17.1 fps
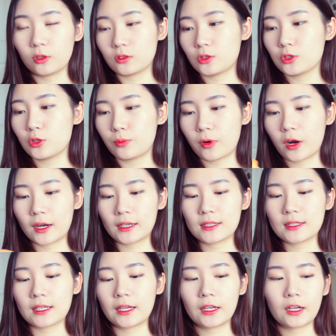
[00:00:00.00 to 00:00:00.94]
well, two
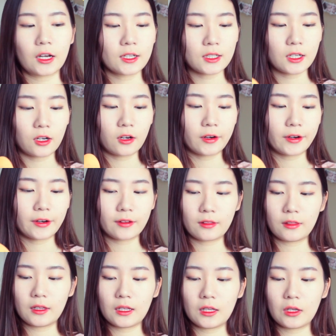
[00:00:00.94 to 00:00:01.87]
products I got are
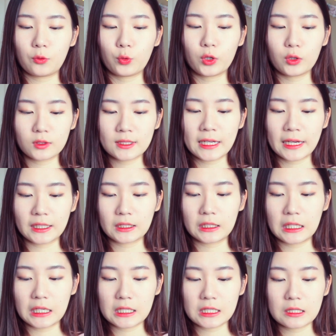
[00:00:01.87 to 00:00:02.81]
the Real
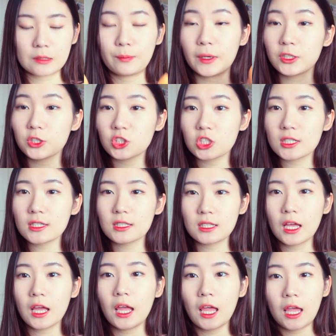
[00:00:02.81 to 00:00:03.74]
Techniques
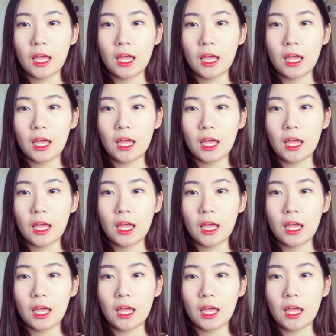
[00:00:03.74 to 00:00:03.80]
sponges,